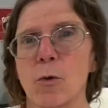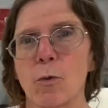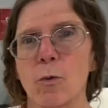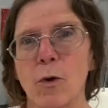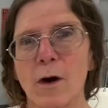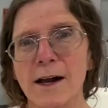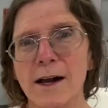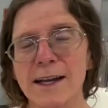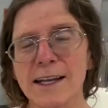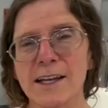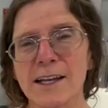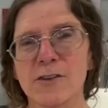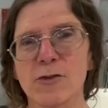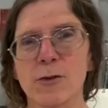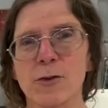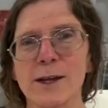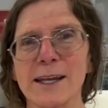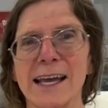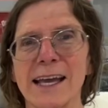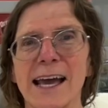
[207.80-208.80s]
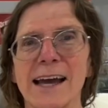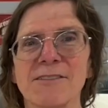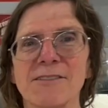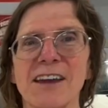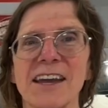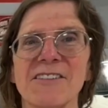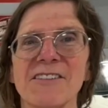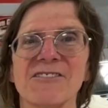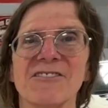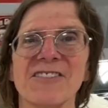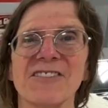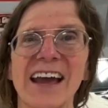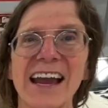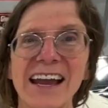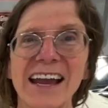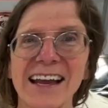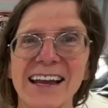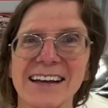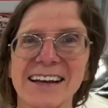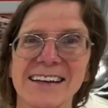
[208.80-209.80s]
what if we have a
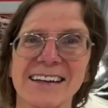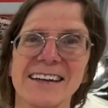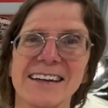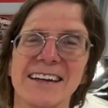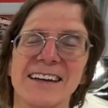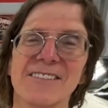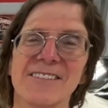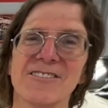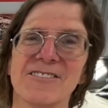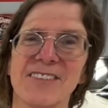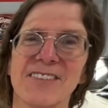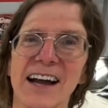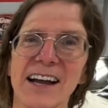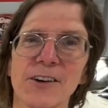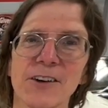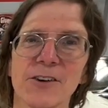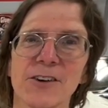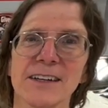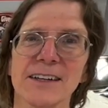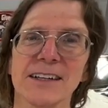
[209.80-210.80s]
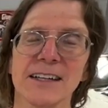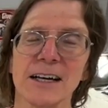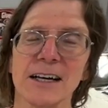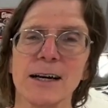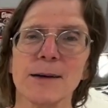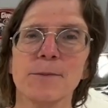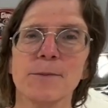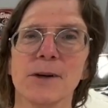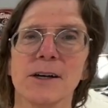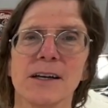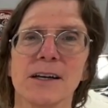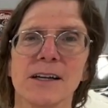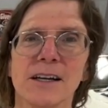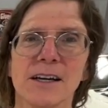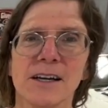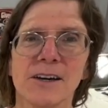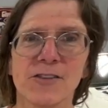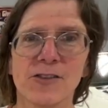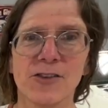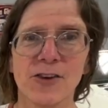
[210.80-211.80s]
fan Fire It Up
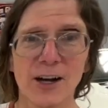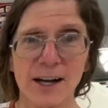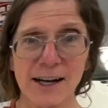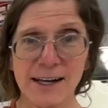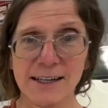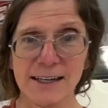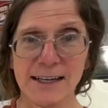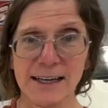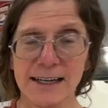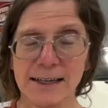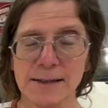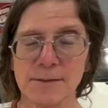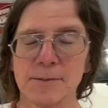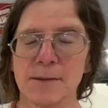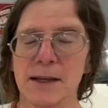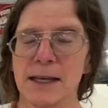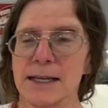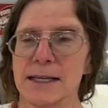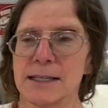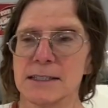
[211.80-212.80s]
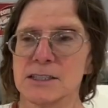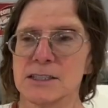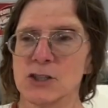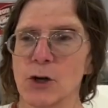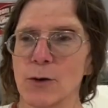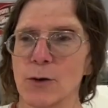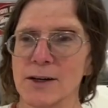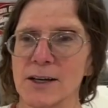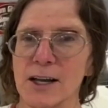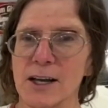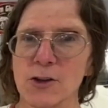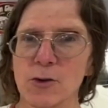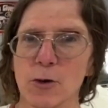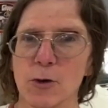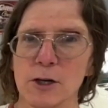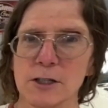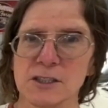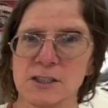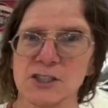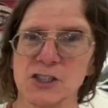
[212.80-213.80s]
Friday? So in other
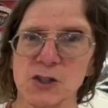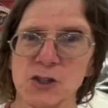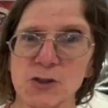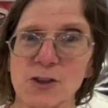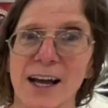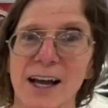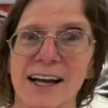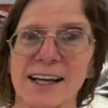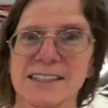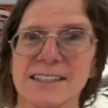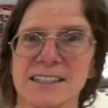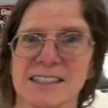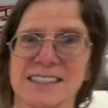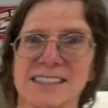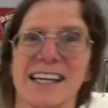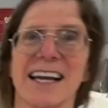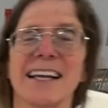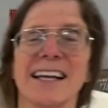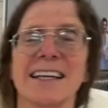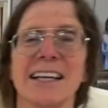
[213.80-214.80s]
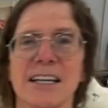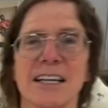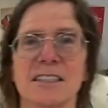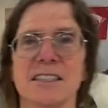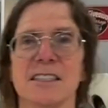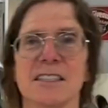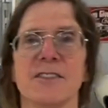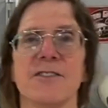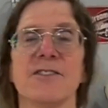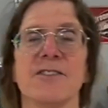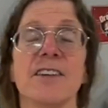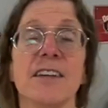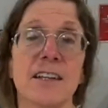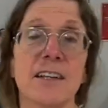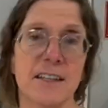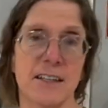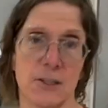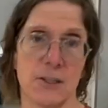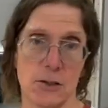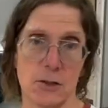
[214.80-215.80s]
words, you guys send us a
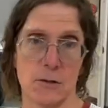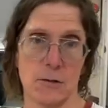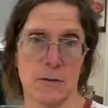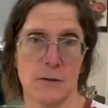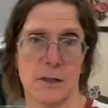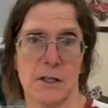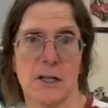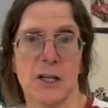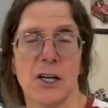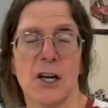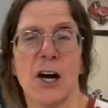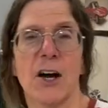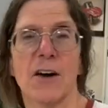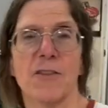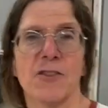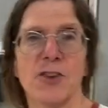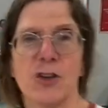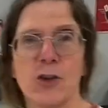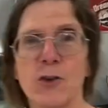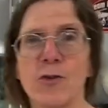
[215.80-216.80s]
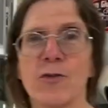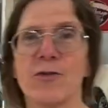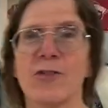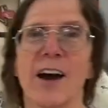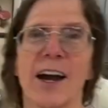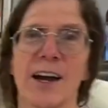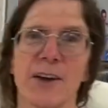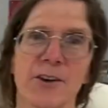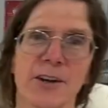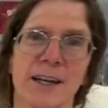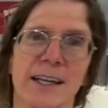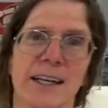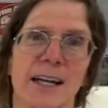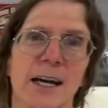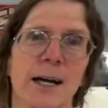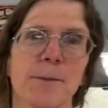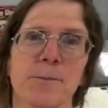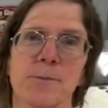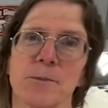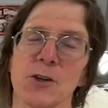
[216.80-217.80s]
video of you firing
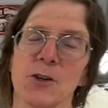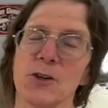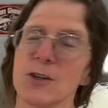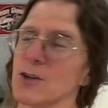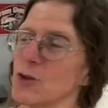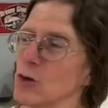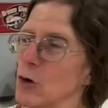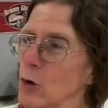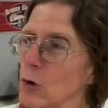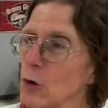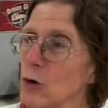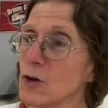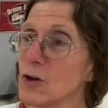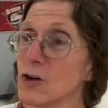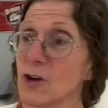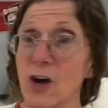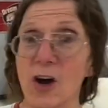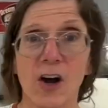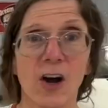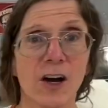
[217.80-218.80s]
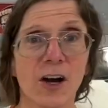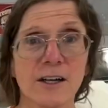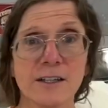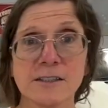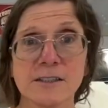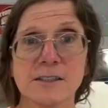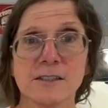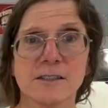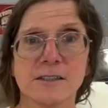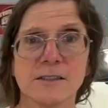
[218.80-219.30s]
up your cool car